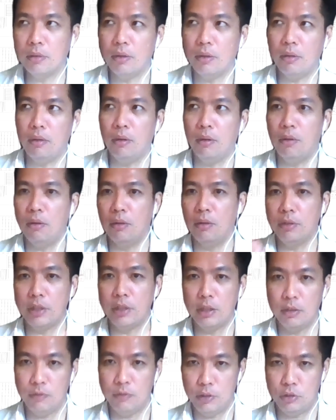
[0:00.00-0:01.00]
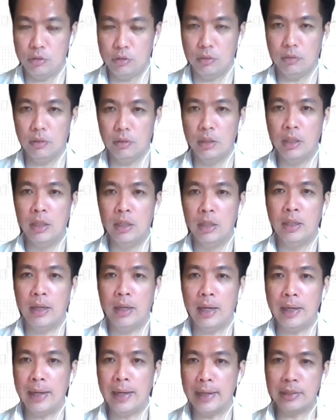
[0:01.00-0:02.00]
or the individual,
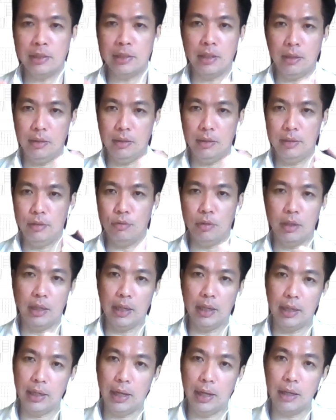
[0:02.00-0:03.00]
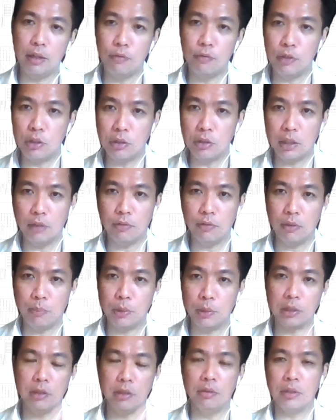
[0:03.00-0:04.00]
unless the individual gave a
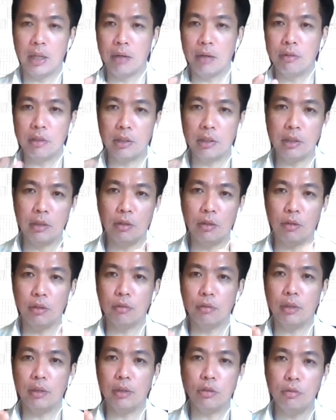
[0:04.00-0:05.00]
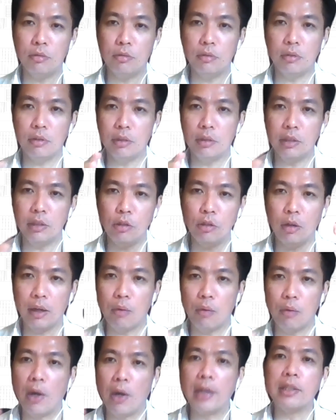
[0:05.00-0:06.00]
personal guarantee or what. So it's not
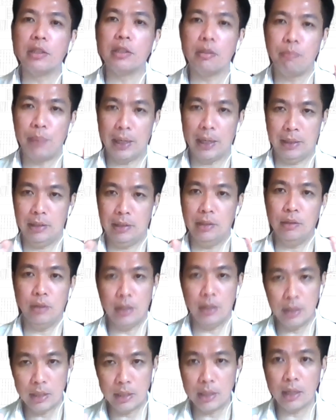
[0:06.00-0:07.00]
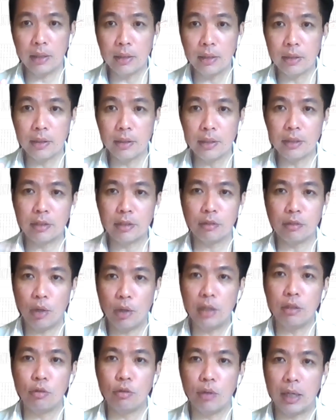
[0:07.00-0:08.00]
like one is better than the other. It's
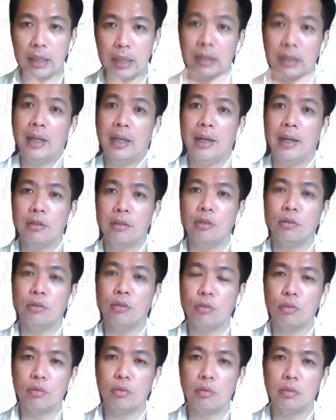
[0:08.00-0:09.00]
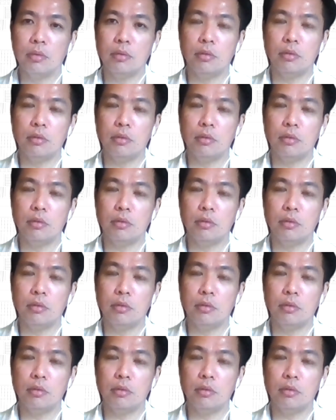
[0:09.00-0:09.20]
what you are entitled to